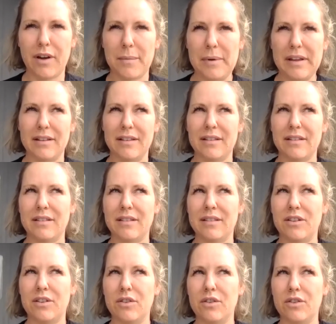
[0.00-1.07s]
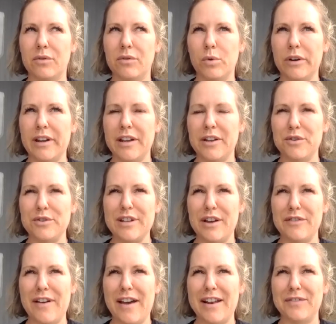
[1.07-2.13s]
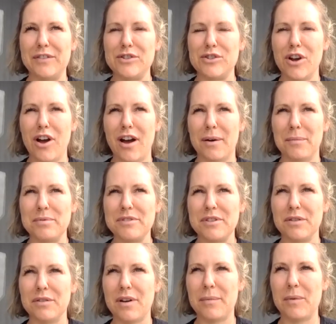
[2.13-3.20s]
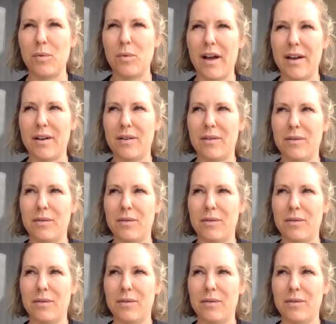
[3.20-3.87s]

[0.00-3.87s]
I mean, you're a job, so I mean, why